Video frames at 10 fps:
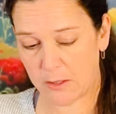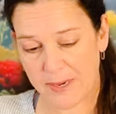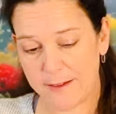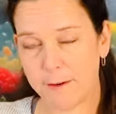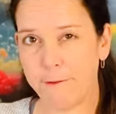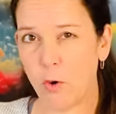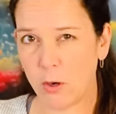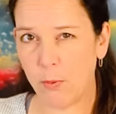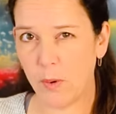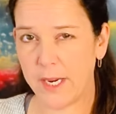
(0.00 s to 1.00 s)
we have a focal
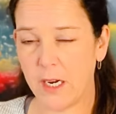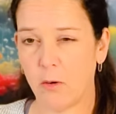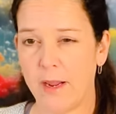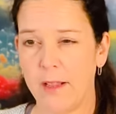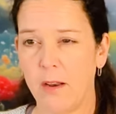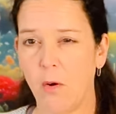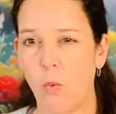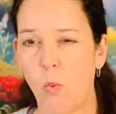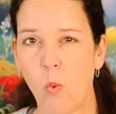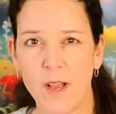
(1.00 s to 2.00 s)
point around
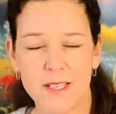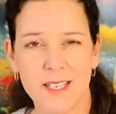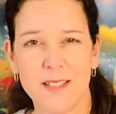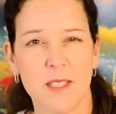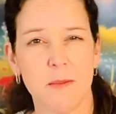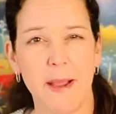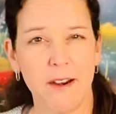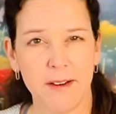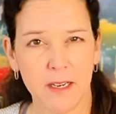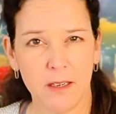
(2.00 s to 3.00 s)
what is it
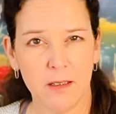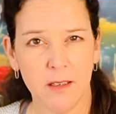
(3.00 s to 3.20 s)
inspiring